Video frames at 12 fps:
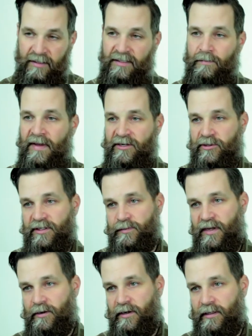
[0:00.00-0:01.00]
is the matrix
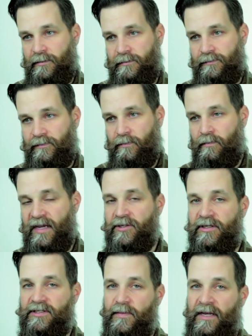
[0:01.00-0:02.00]
metering.
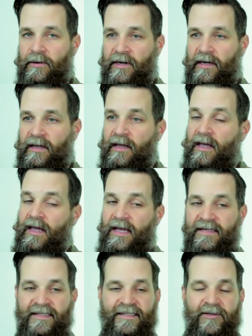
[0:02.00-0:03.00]
Matrix metering
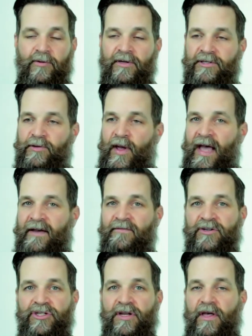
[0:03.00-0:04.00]
is going to
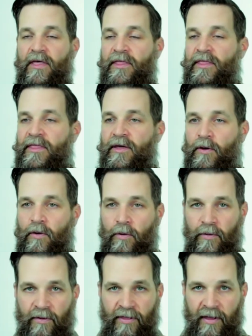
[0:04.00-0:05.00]
average the
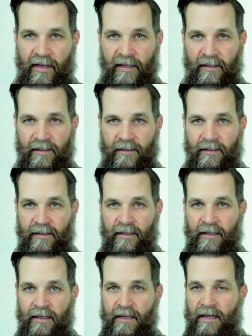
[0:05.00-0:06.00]
whole thing.
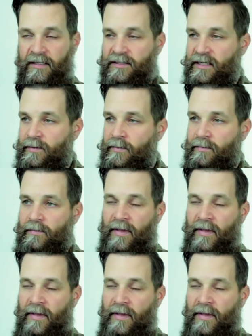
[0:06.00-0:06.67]
It's going to